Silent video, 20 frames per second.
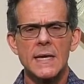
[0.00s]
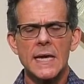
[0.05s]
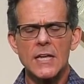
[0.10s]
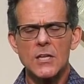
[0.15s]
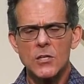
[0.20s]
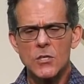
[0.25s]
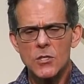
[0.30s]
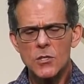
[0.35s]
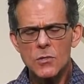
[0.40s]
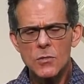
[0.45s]

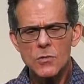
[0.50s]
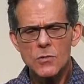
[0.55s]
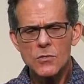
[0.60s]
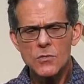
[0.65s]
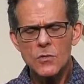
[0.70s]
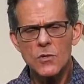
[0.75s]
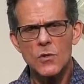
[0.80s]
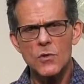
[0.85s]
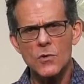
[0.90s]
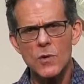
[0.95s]

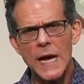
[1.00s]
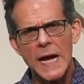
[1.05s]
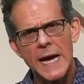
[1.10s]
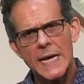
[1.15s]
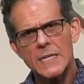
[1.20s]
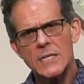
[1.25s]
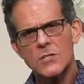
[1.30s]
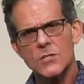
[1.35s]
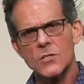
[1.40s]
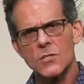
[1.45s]
Use
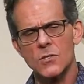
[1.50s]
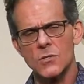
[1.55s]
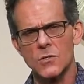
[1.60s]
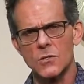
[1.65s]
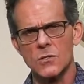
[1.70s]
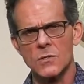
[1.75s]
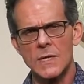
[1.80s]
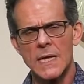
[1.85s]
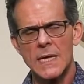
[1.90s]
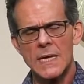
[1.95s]

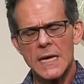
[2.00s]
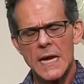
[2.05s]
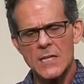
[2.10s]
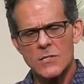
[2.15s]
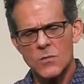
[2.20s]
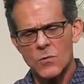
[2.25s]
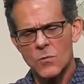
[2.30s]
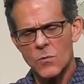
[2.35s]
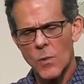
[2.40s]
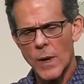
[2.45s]
gratitude
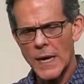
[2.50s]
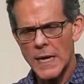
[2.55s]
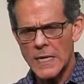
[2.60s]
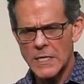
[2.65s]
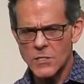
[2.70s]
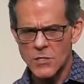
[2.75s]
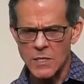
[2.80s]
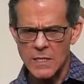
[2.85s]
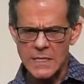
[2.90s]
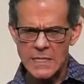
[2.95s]
as a way
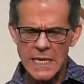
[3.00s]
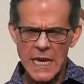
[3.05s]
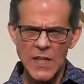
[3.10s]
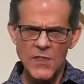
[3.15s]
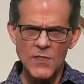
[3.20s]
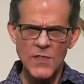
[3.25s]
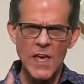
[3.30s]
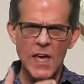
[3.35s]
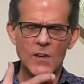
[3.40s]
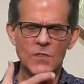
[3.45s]
to
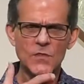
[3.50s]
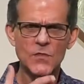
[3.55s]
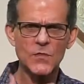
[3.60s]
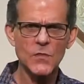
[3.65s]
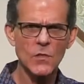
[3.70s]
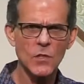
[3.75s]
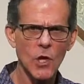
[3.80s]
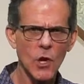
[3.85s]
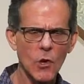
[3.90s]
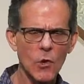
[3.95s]
get that
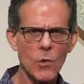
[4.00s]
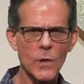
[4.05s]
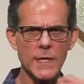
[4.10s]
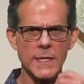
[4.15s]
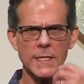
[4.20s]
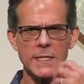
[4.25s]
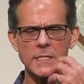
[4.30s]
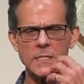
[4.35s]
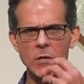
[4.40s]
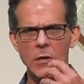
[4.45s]

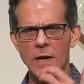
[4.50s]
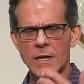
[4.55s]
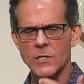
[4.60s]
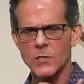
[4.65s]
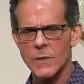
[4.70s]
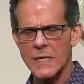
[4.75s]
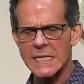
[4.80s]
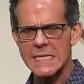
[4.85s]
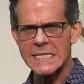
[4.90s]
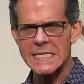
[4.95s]
flowing and
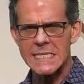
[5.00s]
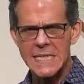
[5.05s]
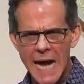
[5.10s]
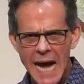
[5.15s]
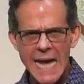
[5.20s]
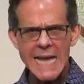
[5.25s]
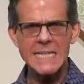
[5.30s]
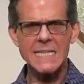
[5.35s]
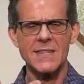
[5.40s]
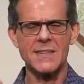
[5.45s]
to
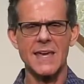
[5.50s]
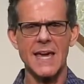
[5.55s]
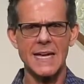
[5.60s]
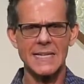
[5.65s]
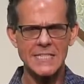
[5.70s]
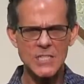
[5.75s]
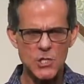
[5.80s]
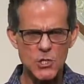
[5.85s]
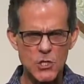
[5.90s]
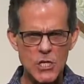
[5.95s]
ignite
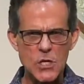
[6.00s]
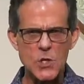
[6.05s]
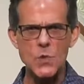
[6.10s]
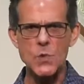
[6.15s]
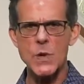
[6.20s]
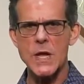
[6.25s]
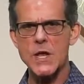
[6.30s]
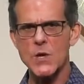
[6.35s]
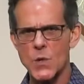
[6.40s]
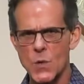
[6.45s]
that
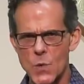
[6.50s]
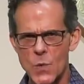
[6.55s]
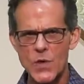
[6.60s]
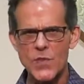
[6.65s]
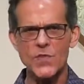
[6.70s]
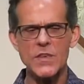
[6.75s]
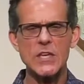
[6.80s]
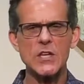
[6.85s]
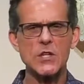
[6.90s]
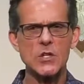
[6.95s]
generator
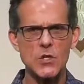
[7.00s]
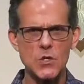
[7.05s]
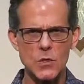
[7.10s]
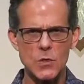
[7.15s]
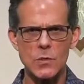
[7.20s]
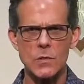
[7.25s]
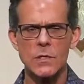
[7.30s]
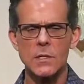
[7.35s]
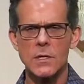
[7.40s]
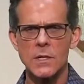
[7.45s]
within
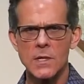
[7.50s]
you